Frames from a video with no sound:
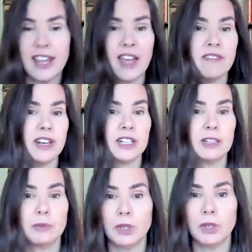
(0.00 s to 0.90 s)
to have it
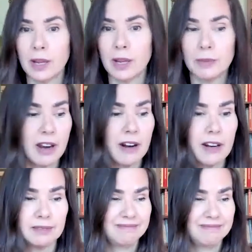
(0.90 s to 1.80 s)
anymore. I'm
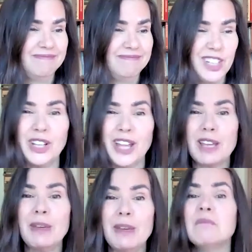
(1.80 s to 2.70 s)
sorry. You don't
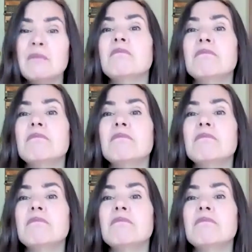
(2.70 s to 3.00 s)
like me?